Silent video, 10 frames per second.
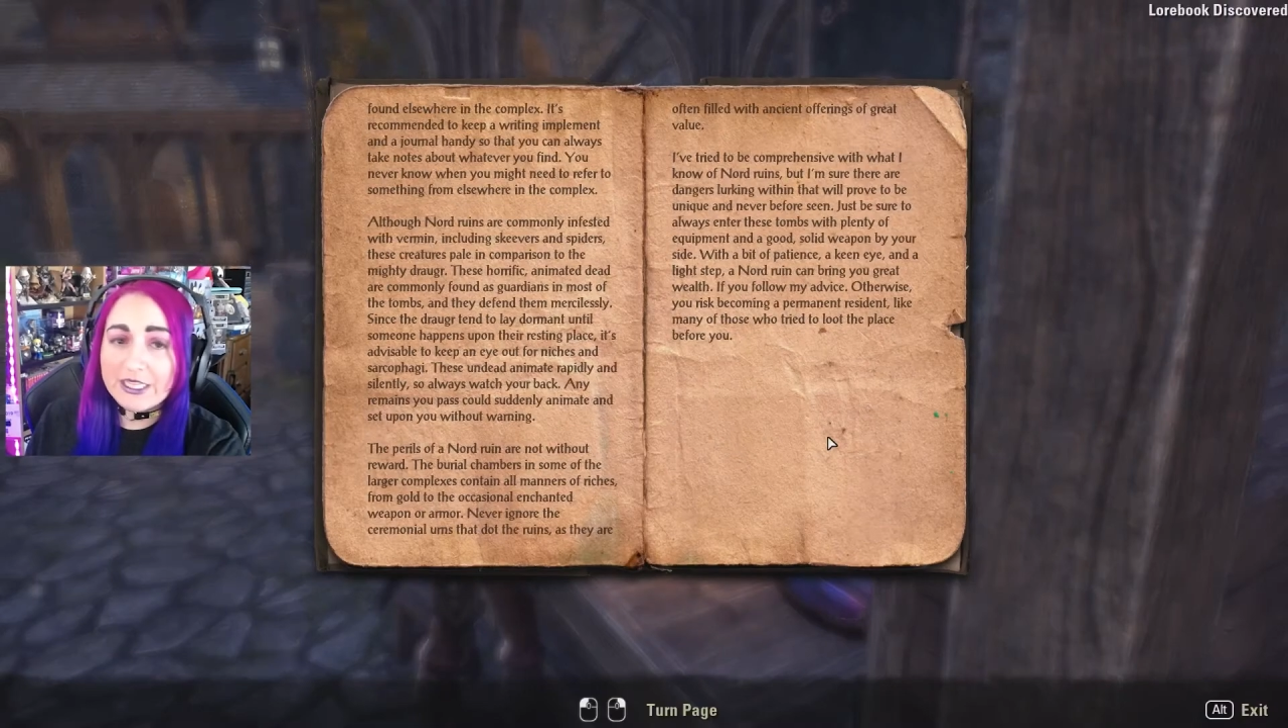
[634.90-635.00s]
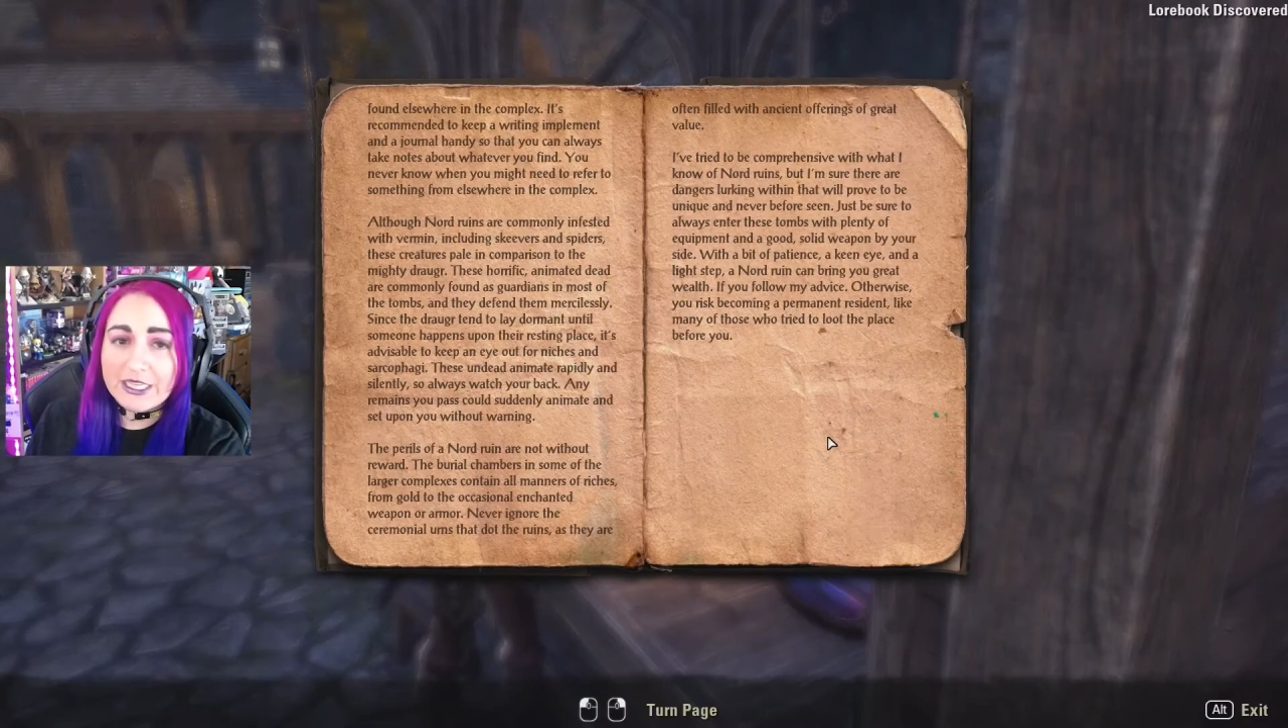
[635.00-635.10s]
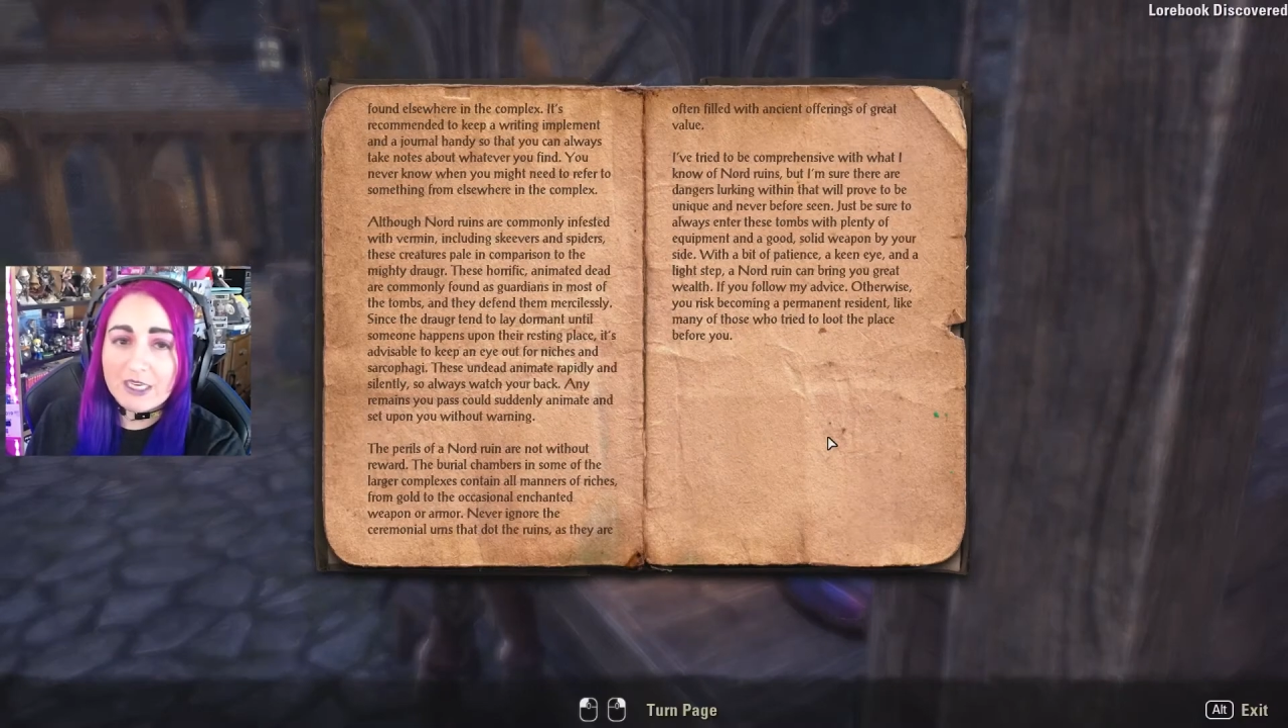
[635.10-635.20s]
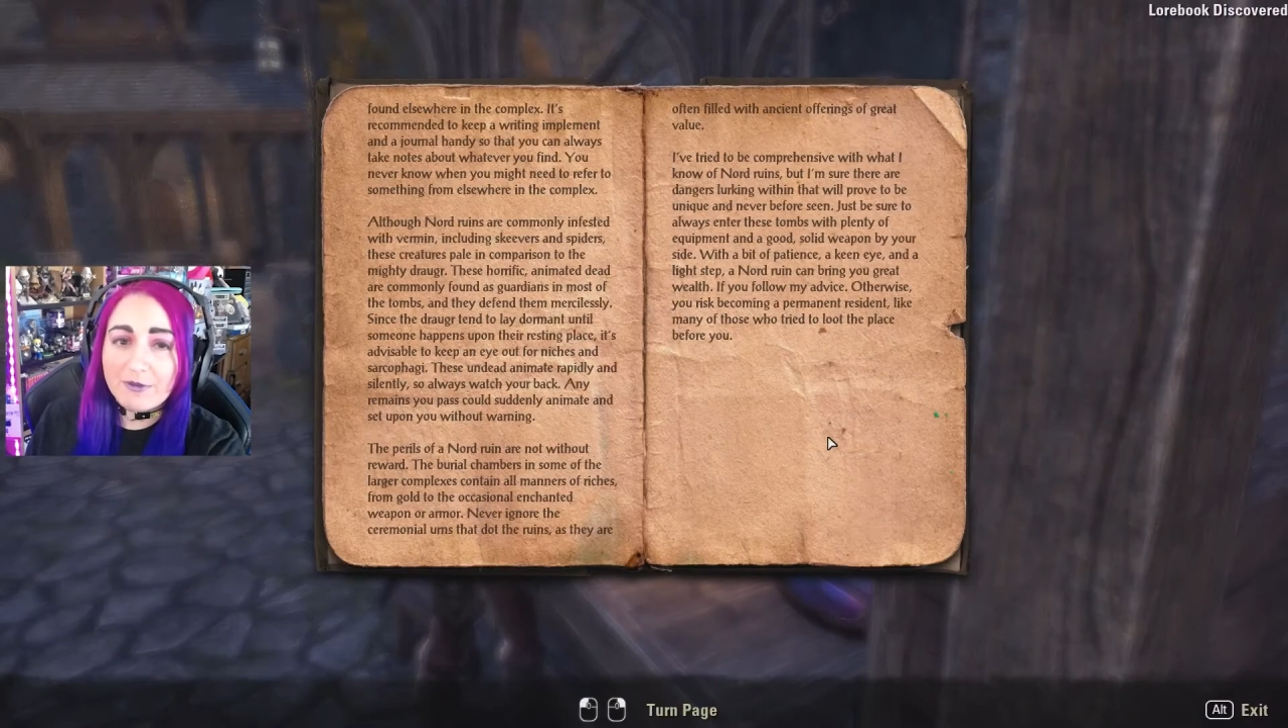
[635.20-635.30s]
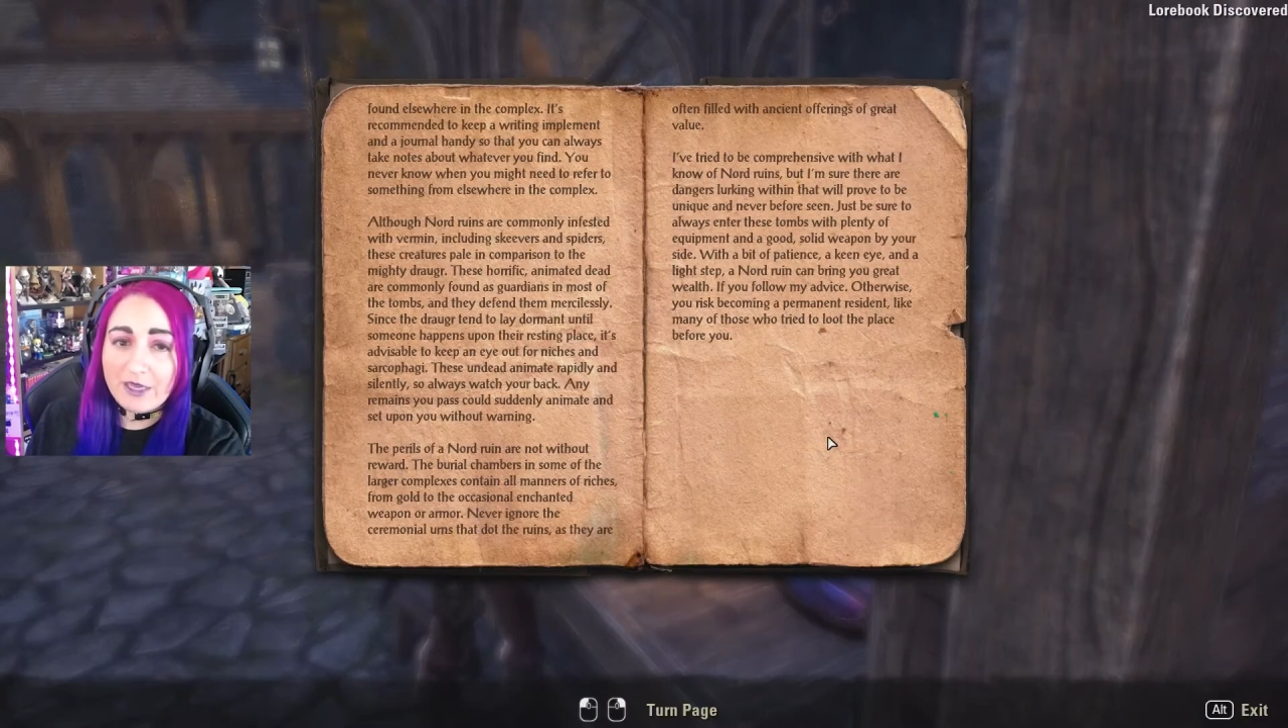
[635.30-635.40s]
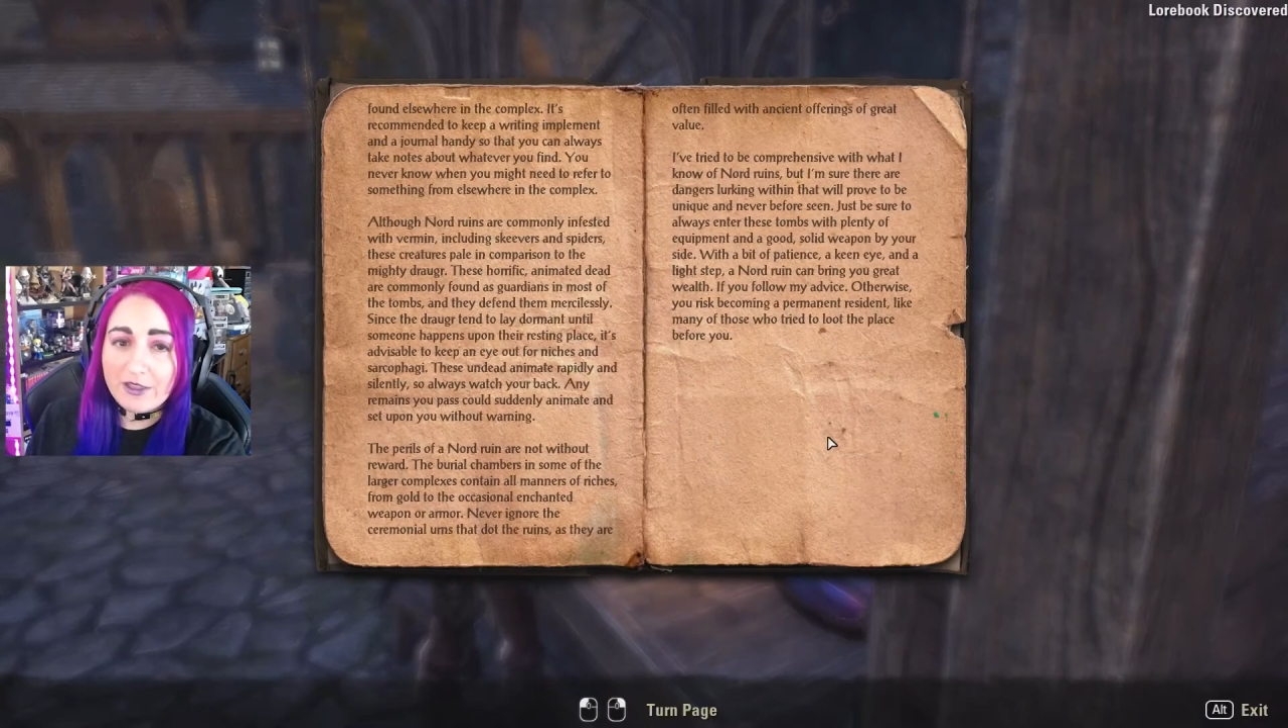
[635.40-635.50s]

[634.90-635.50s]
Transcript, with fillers: thing about